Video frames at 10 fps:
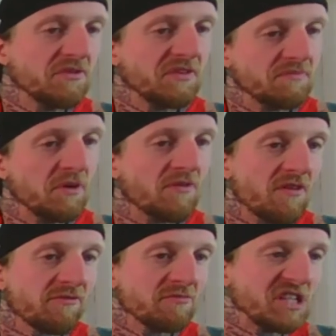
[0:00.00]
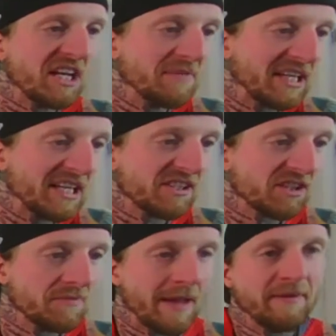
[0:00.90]
move on from J.D.
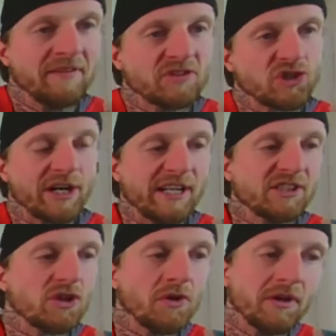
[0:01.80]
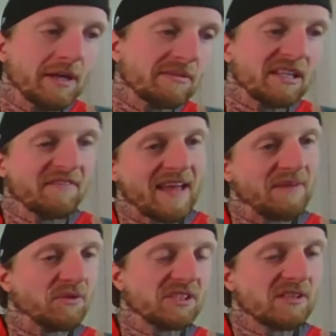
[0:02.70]
McKissick or maybe even trade Antonio Gibson if
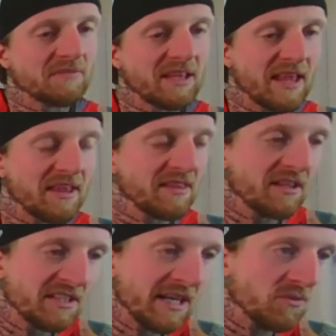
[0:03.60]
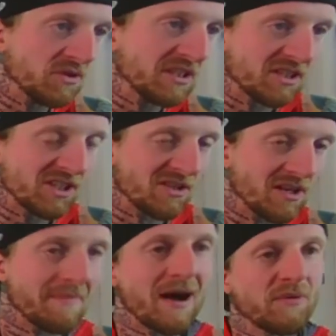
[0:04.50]
that was something that the team was
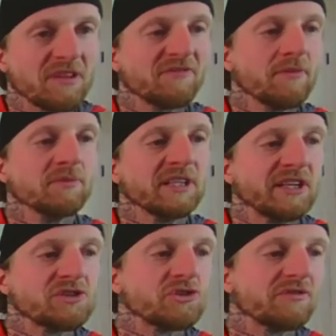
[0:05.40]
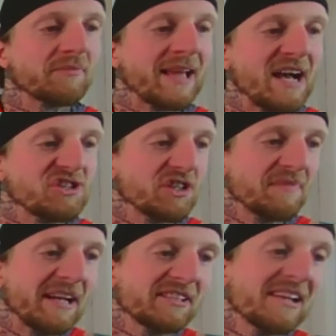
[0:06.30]
concerned about with the fumbling issue from last year.
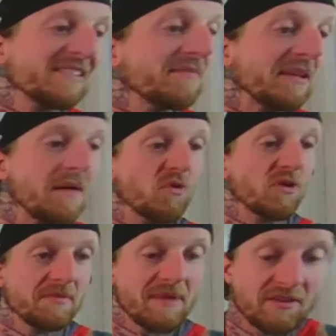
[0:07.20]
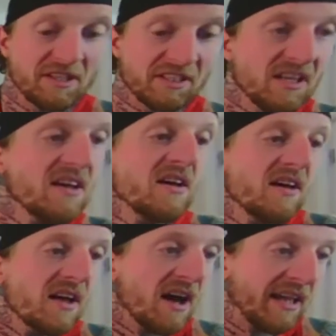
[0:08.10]
Man, it's not something I'm worried about in this.
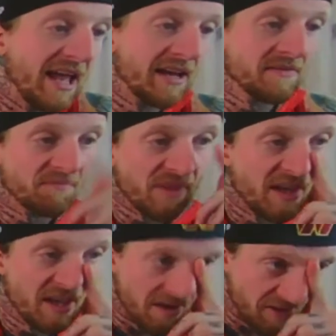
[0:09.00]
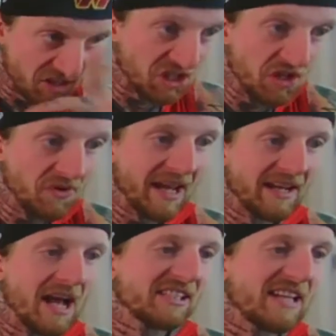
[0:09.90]
Again, eventually you
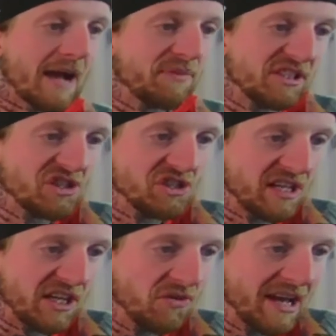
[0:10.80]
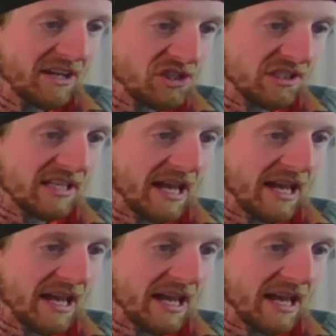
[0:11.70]
cannot stack positions. Like, you can't just,